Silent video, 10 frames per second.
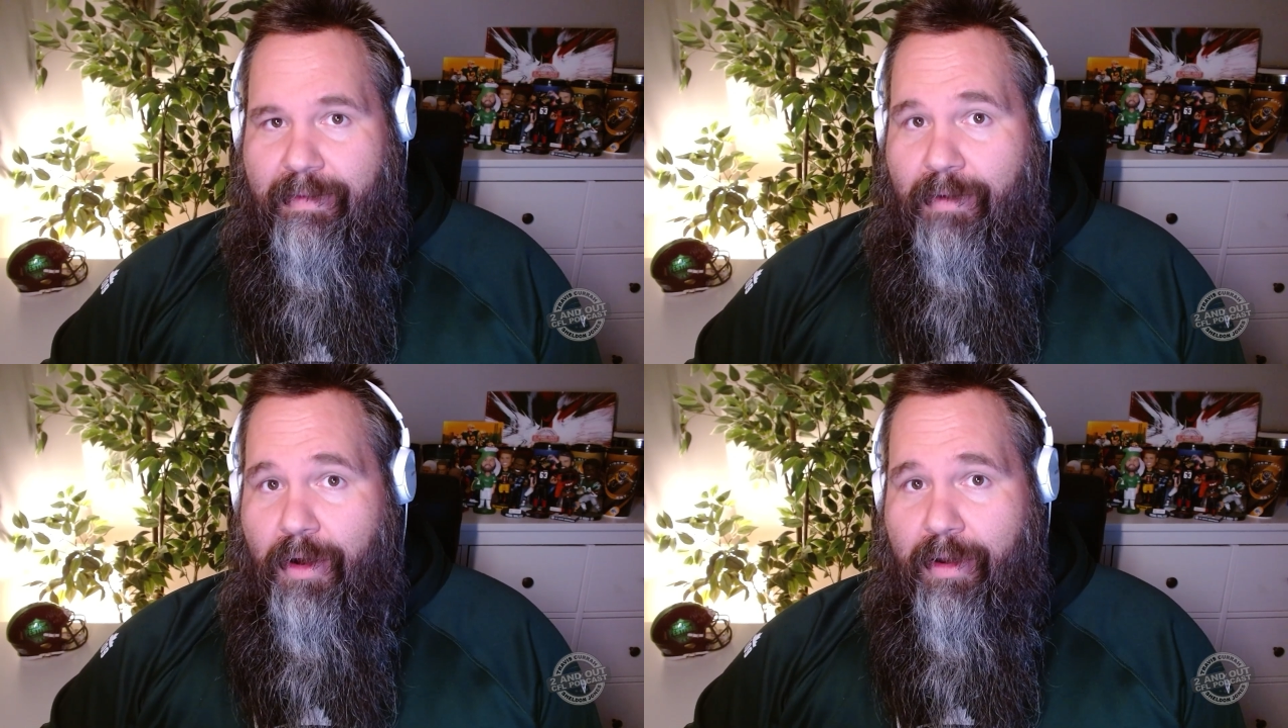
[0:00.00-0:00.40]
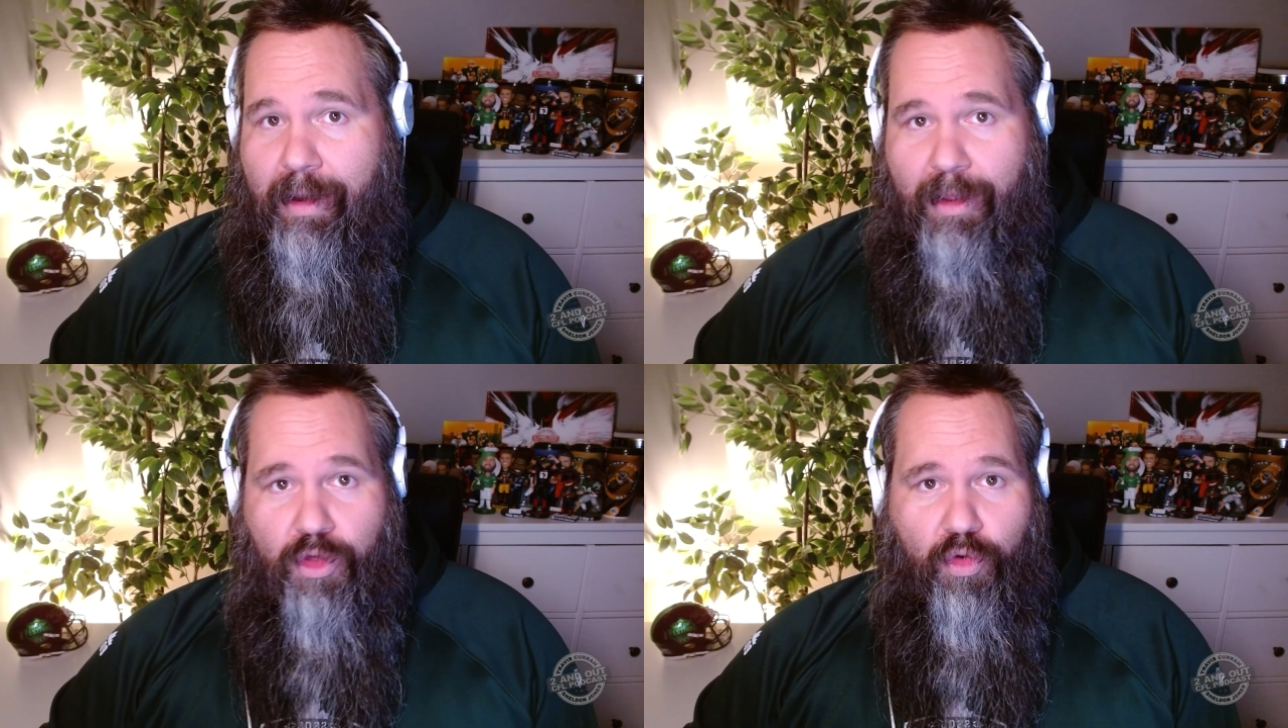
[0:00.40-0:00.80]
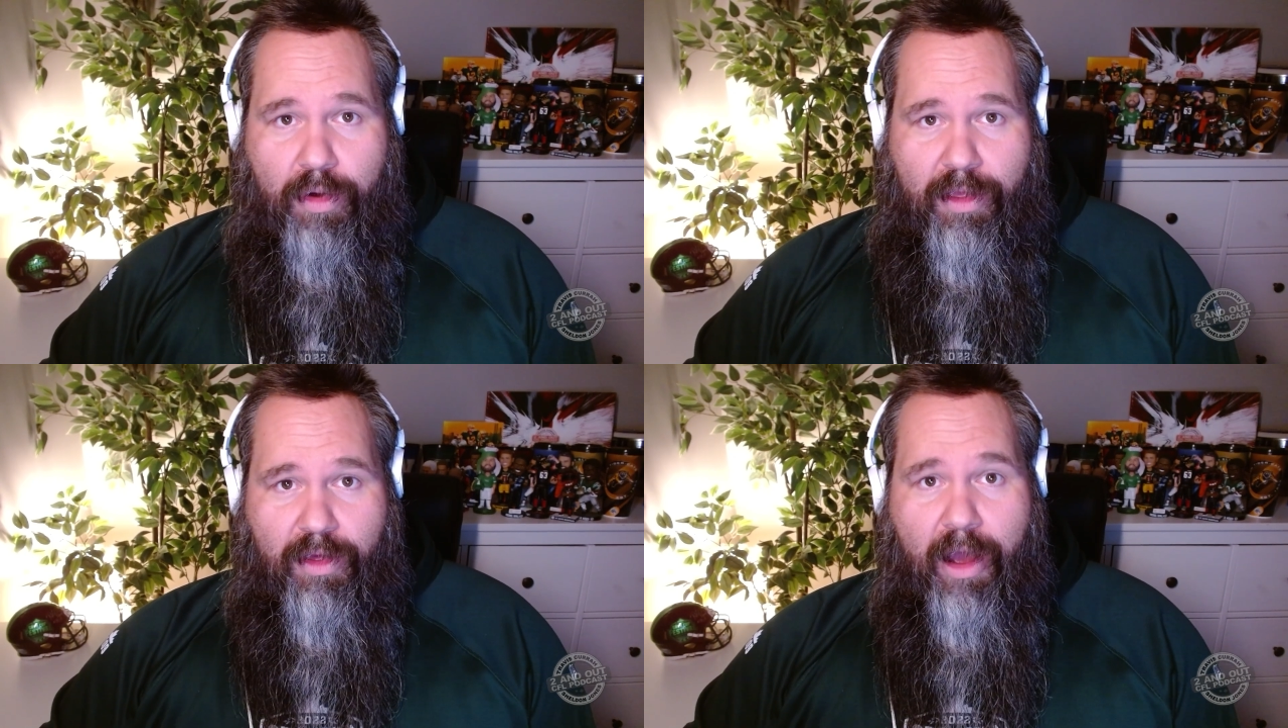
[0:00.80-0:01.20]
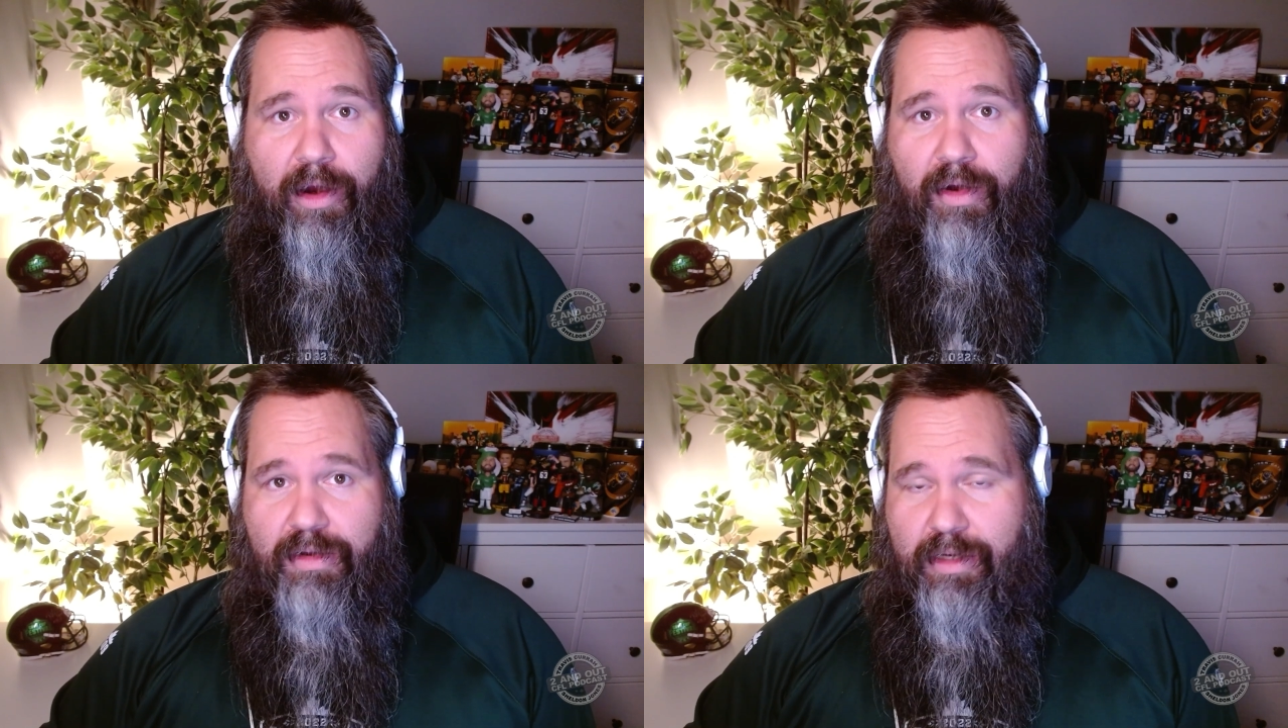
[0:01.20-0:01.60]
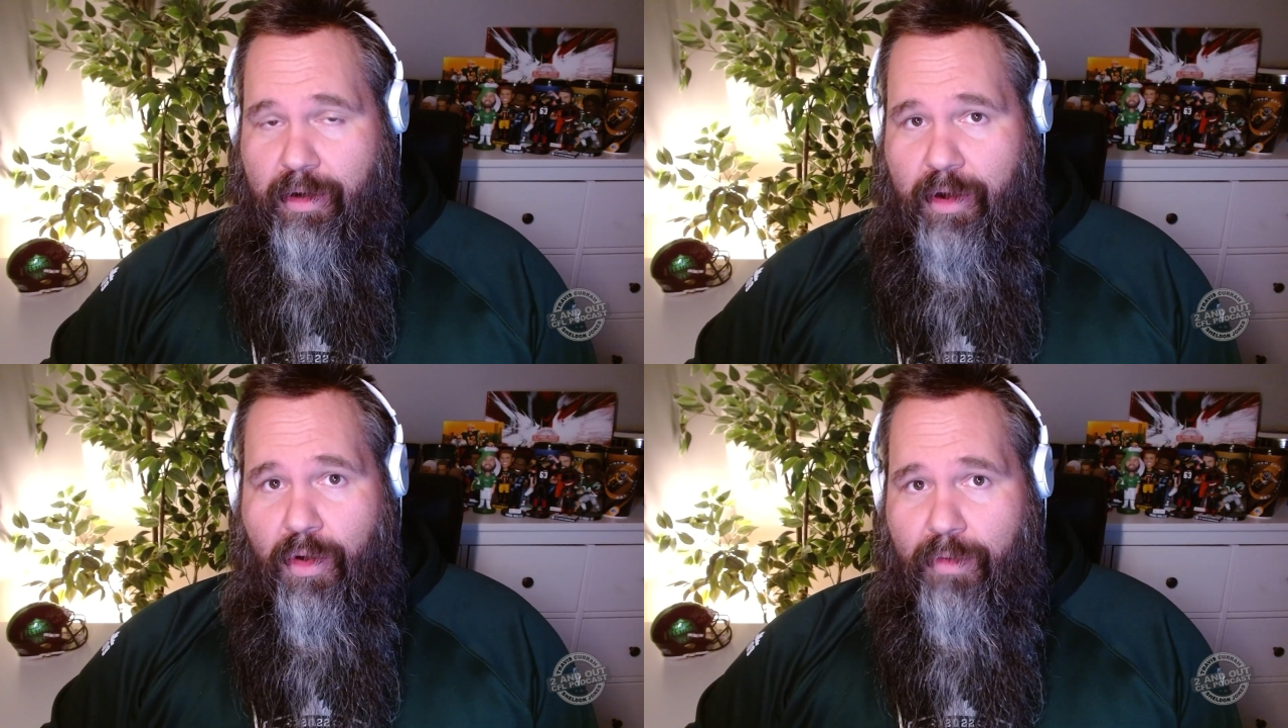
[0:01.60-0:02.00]
started and Jordan Younger
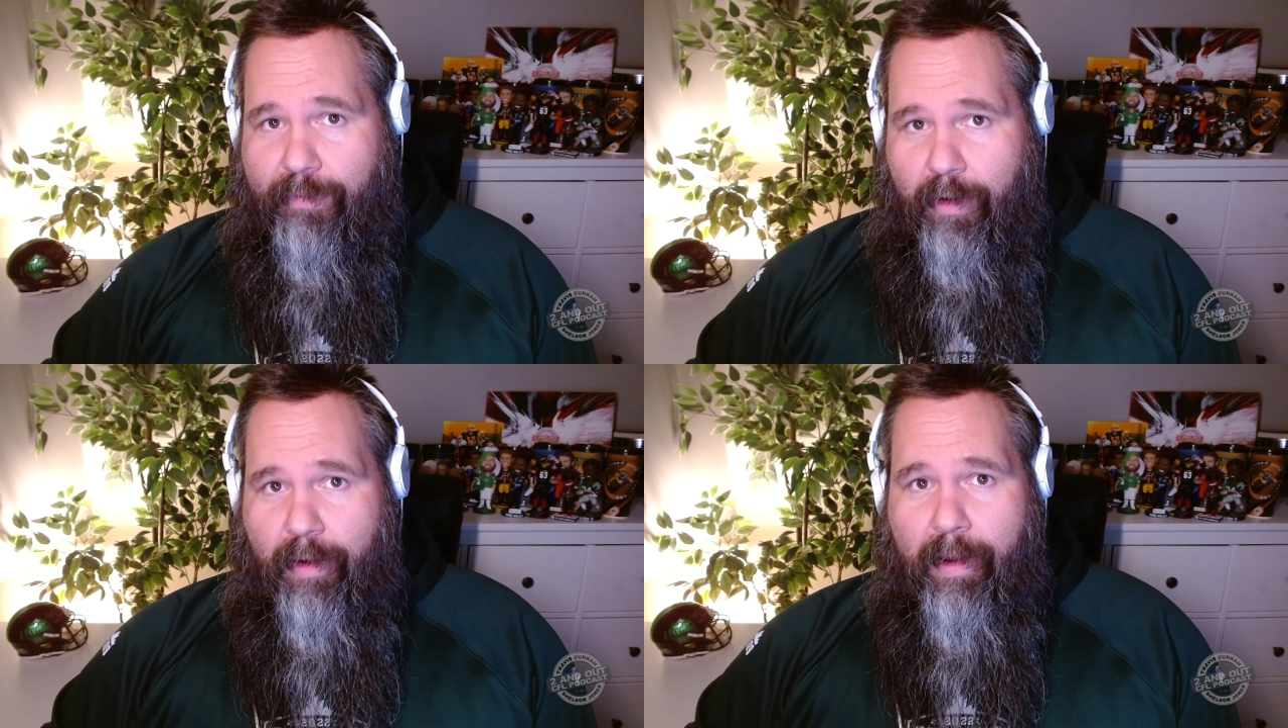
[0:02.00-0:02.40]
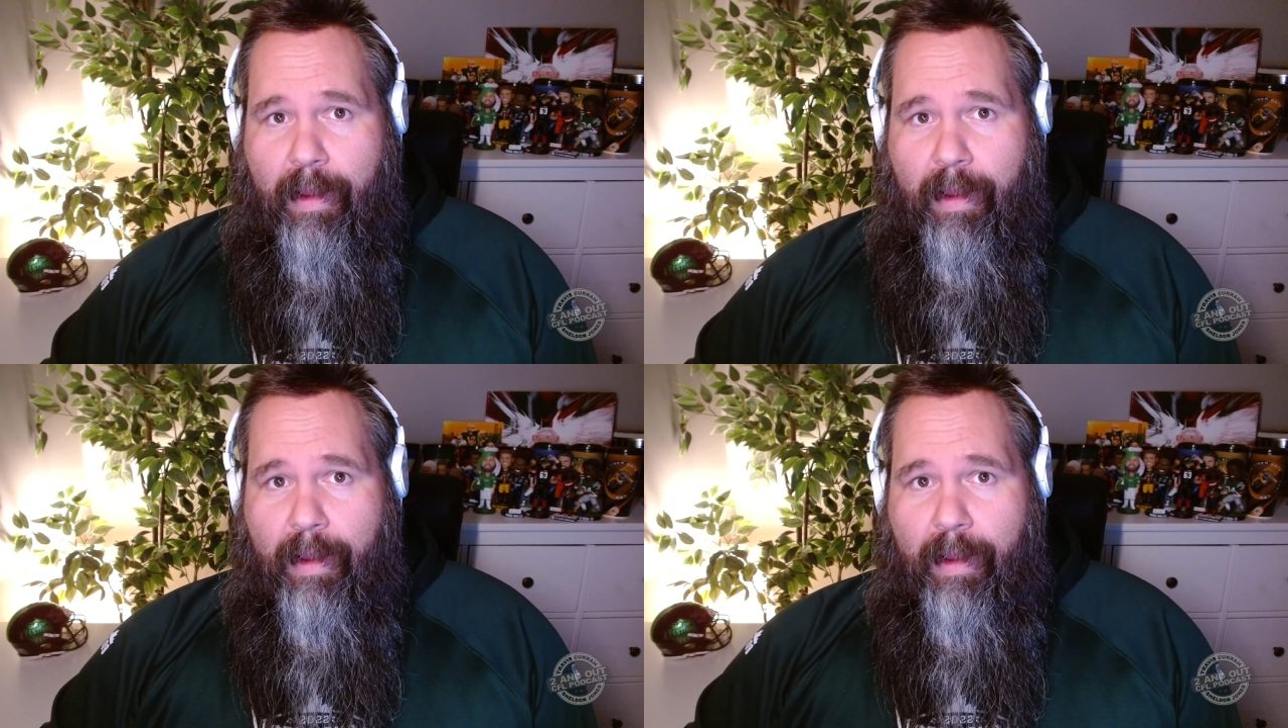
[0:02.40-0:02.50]
took over,